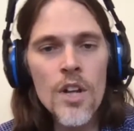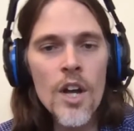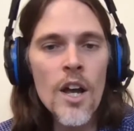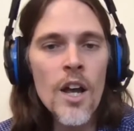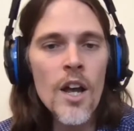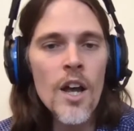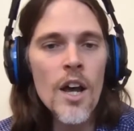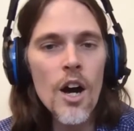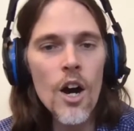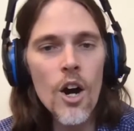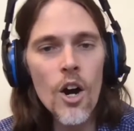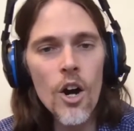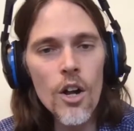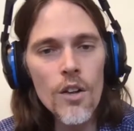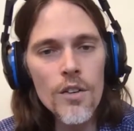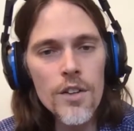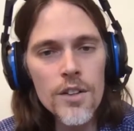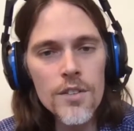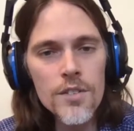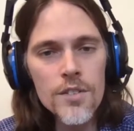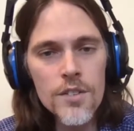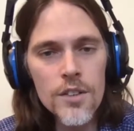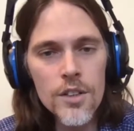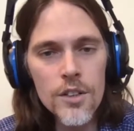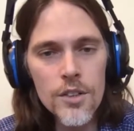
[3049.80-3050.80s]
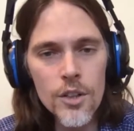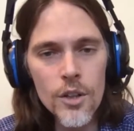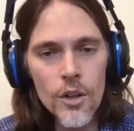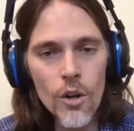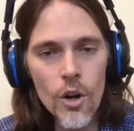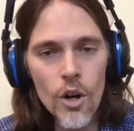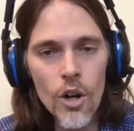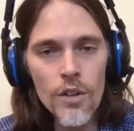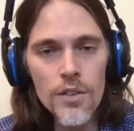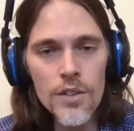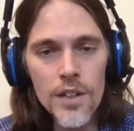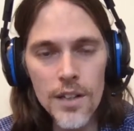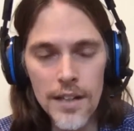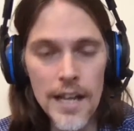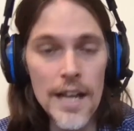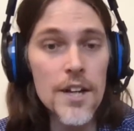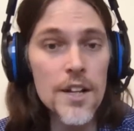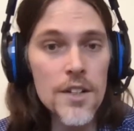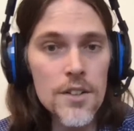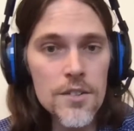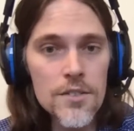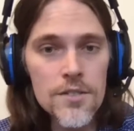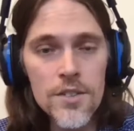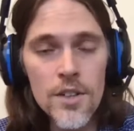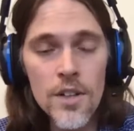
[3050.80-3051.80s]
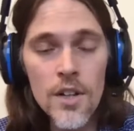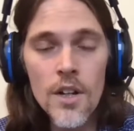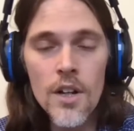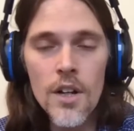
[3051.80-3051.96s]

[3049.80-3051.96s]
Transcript: all this, you know, all the lettuce,